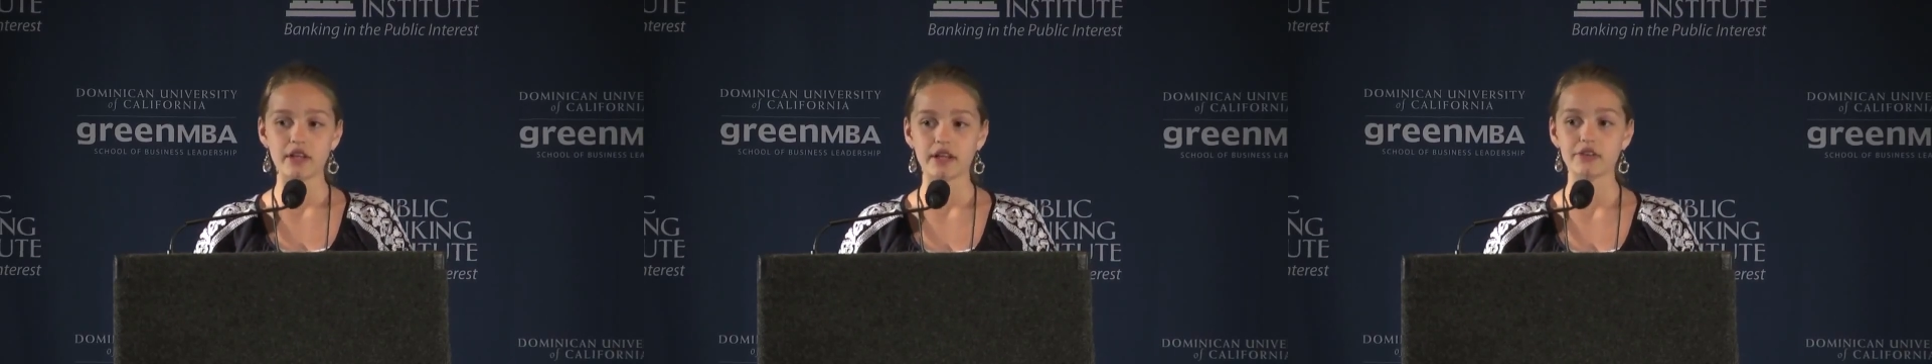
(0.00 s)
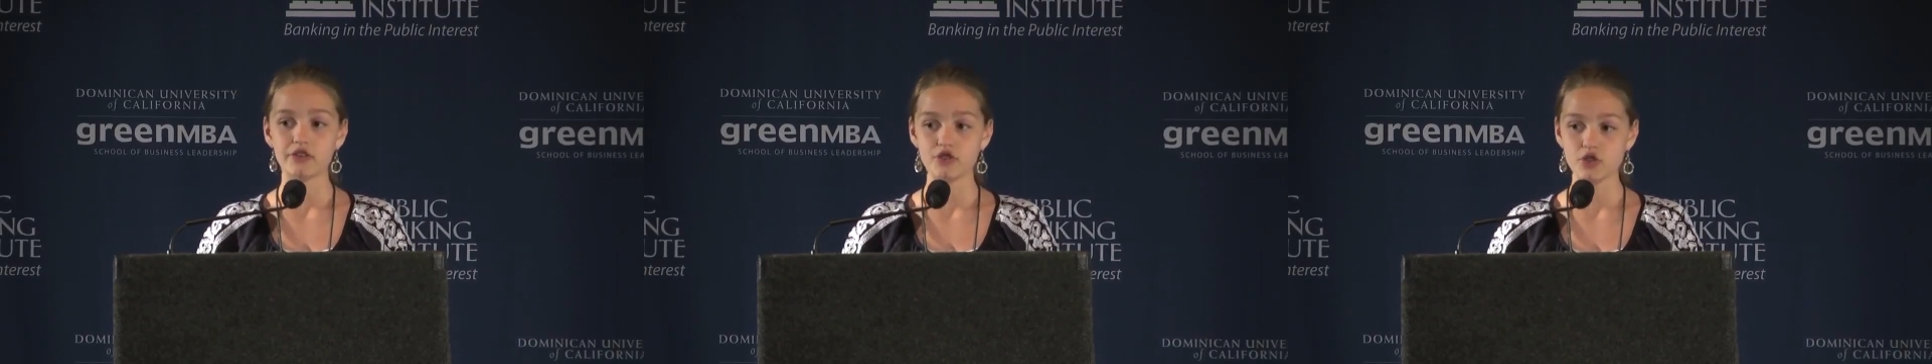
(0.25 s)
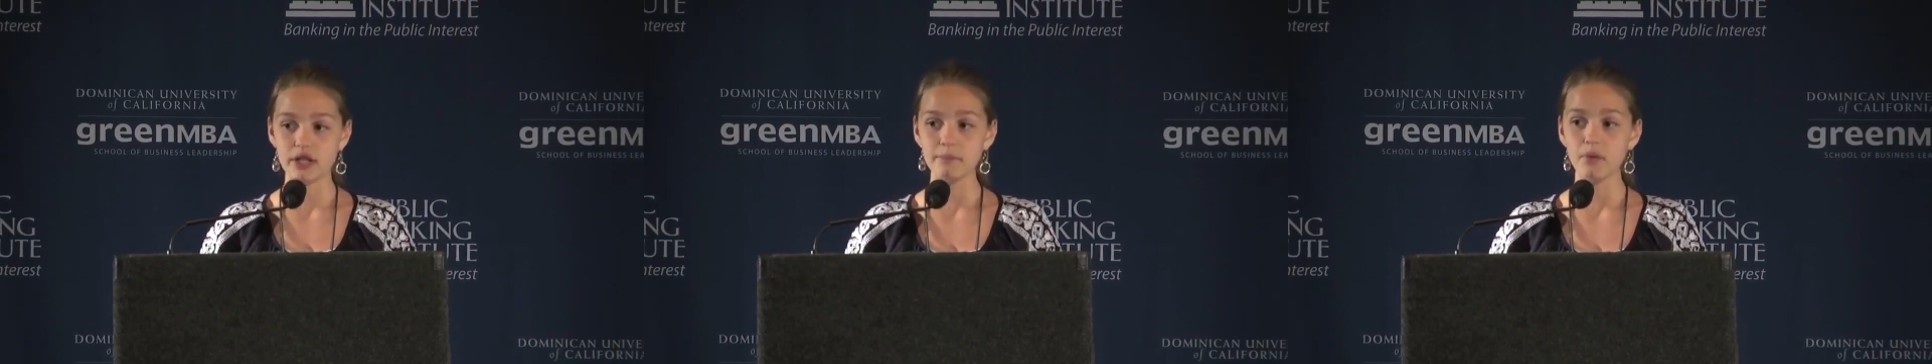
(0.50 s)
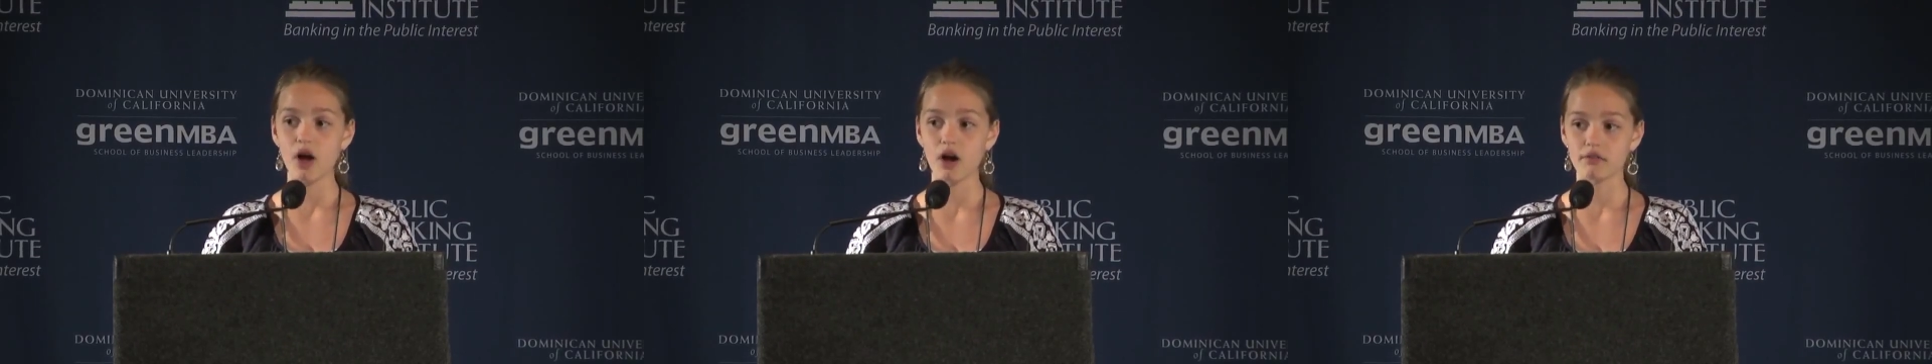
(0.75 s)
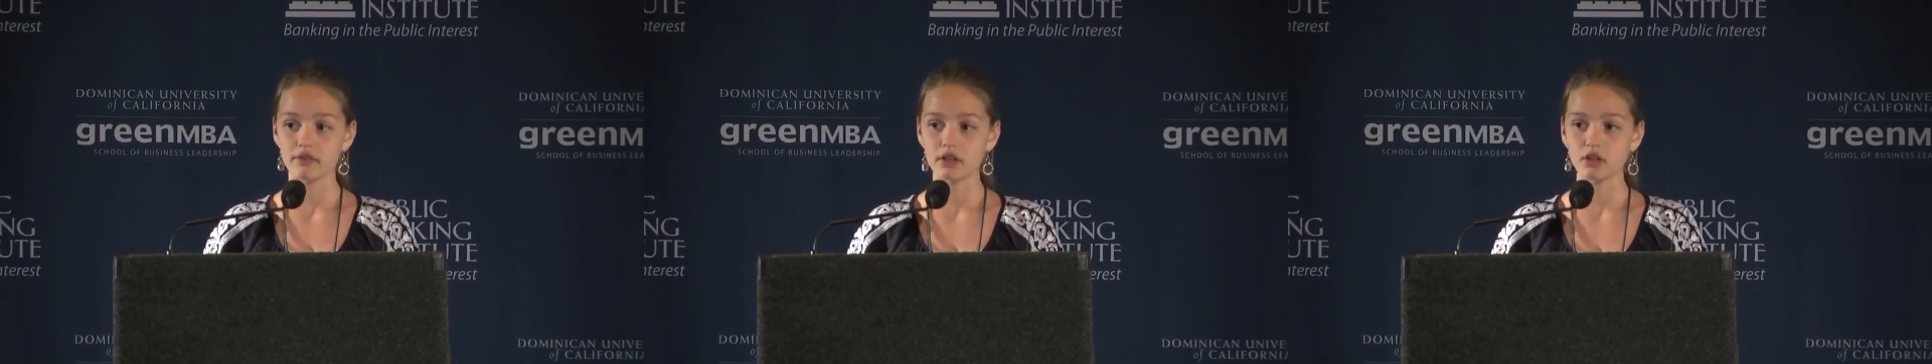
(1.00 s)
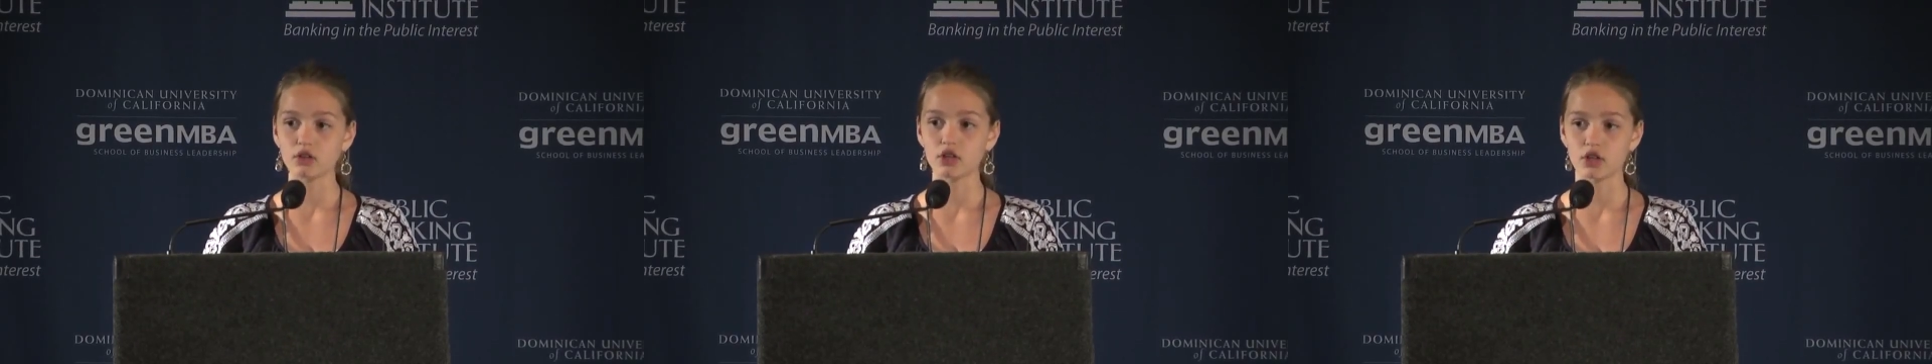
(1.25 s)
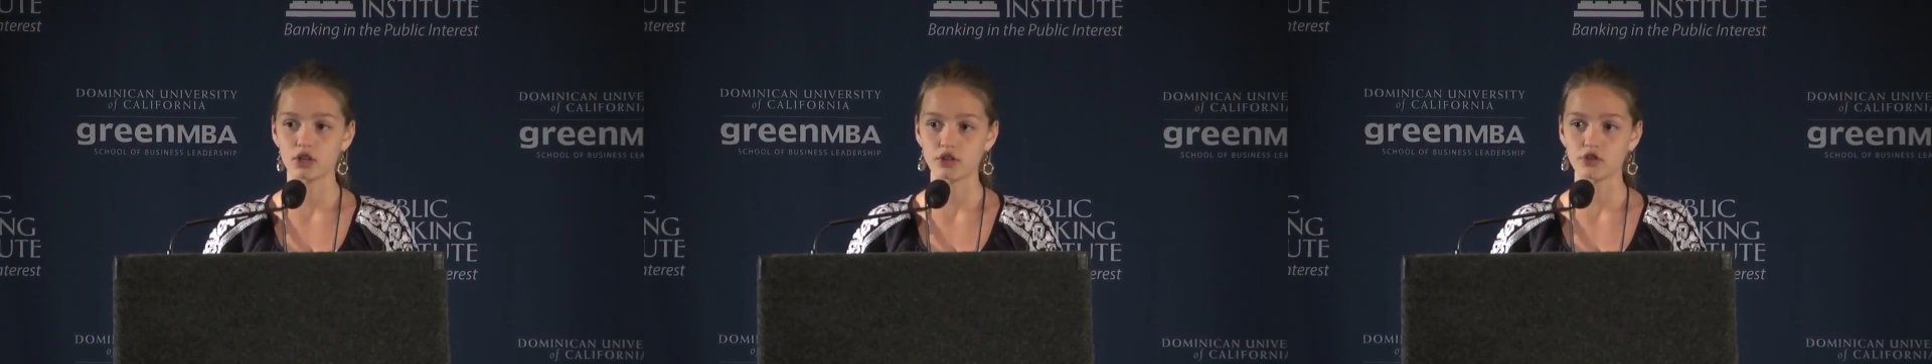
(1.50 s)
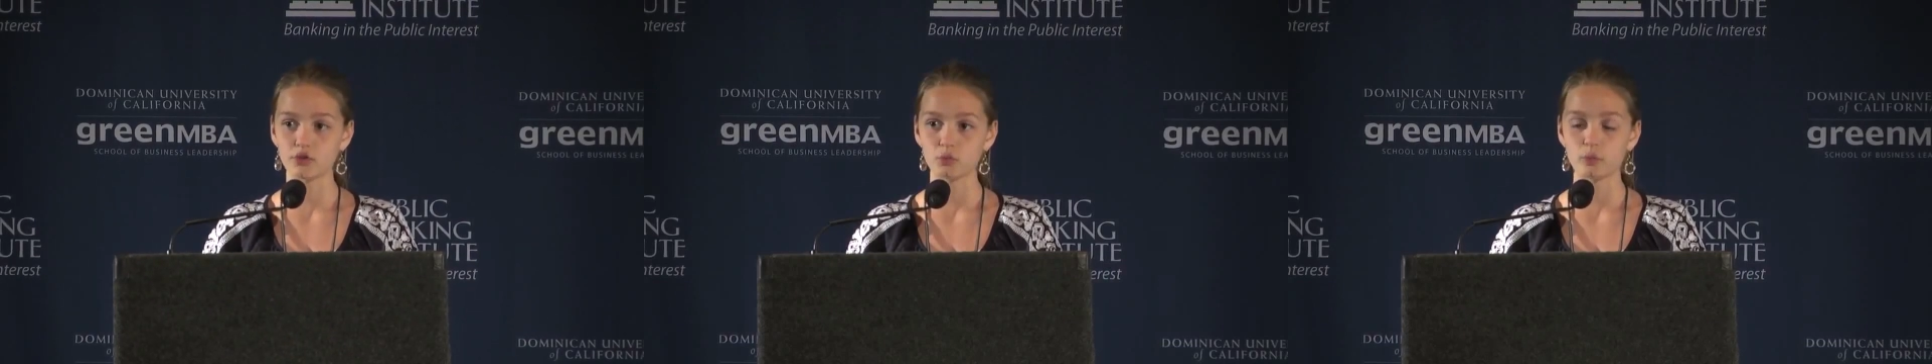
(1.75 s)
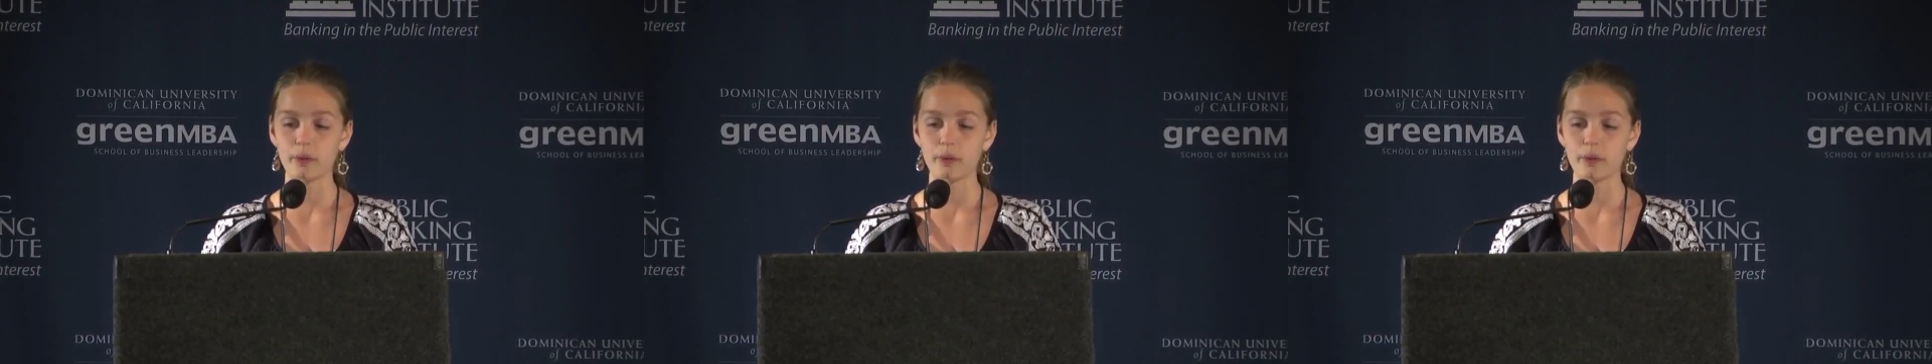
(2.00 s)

extreme poverty occurs